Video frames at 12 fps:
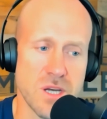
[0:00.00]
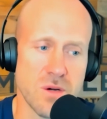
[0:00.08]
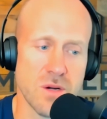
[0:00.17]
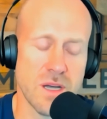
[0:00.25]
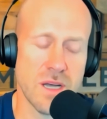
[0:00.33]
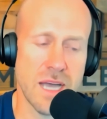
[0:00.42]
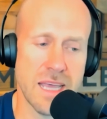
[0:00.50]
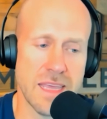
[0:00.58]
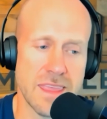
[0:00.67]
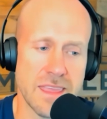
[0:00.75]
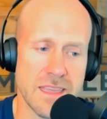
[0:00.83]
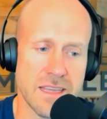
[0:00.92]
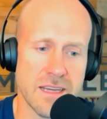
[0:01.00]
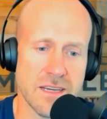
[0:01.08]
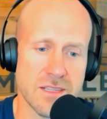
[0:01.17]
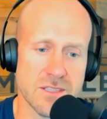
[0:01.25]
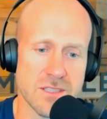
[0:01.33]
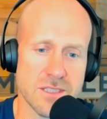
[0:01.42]
So I think
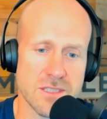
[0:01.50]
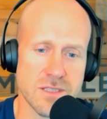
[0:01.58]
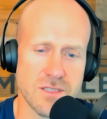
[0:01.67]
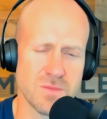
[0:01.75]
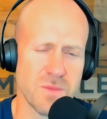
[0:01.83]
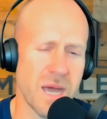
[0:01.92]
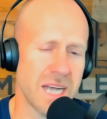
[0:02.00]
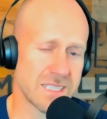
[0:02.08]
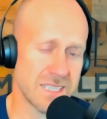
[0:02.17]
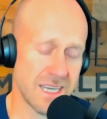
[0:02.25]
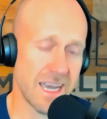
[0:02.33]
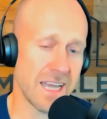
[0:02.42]
there's mindset.